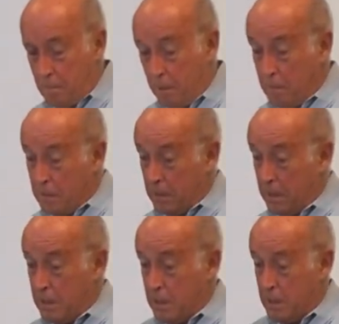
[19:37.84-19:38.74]
but mostly
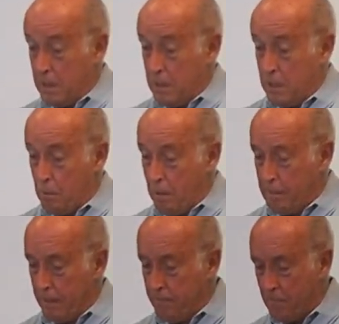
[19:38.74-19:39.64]
it's these, these
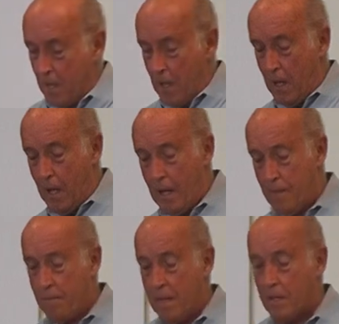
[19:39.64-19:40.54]
women.
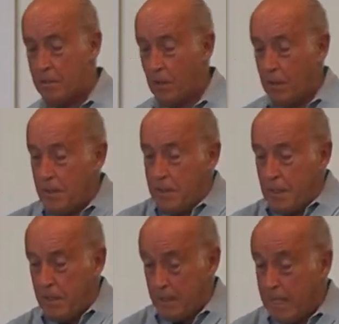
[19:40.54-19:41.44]
Um, so he,
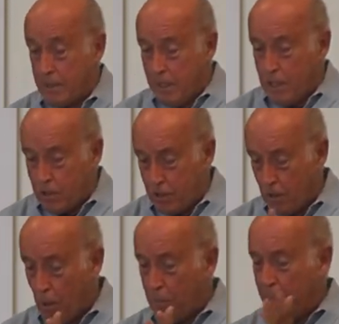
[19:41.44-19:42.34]
sa he says in
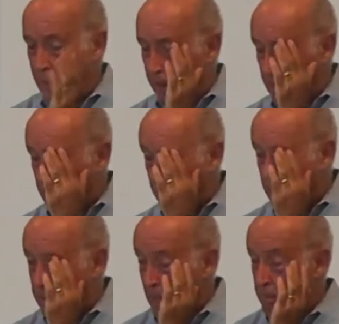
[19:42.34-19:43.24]
this opening
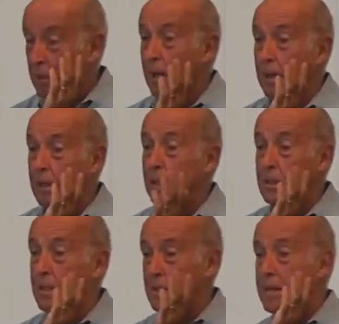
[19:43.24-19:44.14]
chapter on,
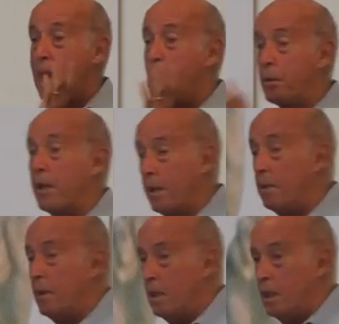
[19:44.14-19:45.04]
he says, now I'm going
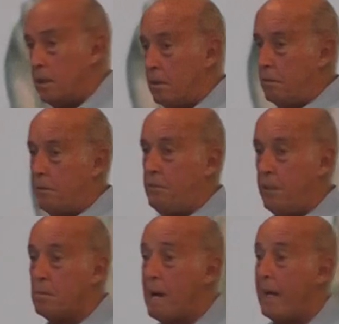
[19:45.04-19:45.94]
to
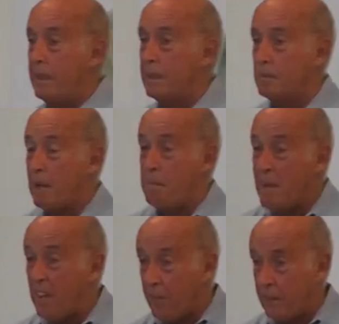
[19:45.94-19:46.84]
reveal my, my
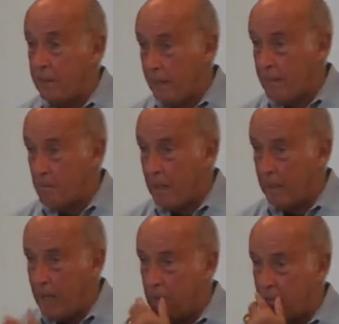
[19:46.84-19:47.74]
myth at the end of my
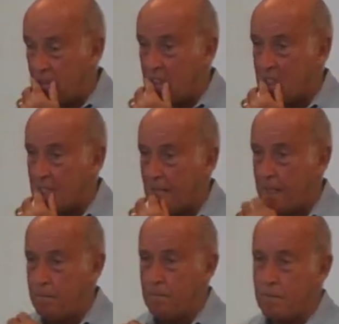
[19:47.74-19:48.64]
life He's
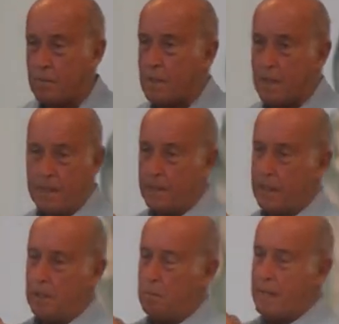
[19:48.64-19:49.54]
um, I think
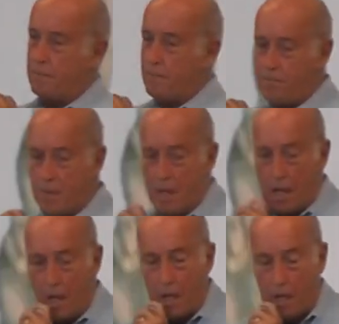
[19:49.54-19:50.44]
81.
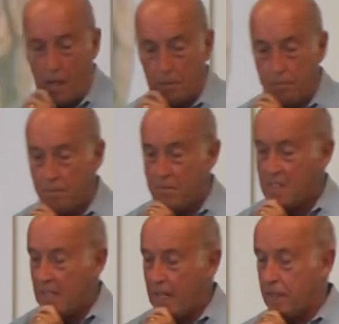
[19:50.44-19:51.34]
Um,
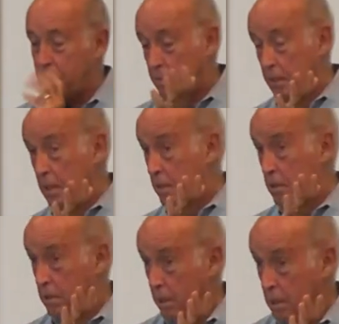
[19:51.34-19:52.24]
and
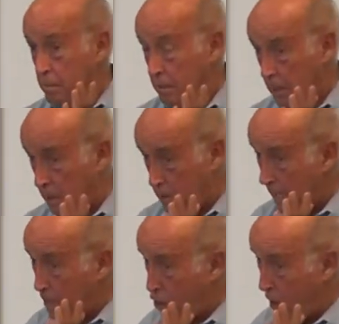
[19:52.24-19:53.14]
just year, it was
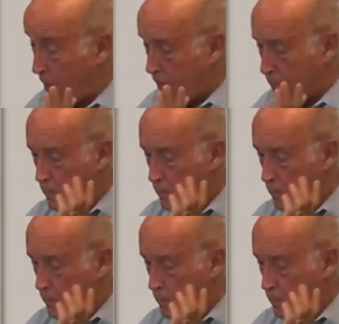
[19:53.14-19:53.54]
last year.